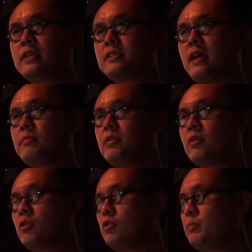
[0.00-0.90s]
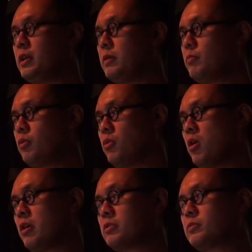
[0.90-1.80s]
except there could be
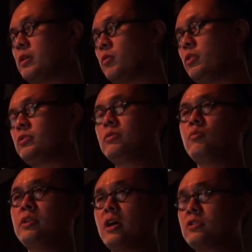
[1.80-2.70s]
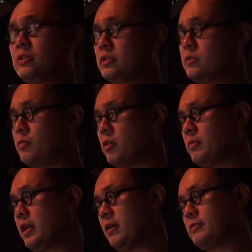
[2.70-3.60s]
prolonged uh, redu reduction in
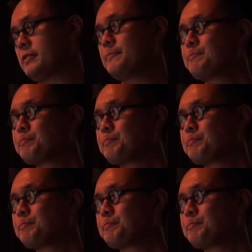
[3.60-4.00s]
sperm count.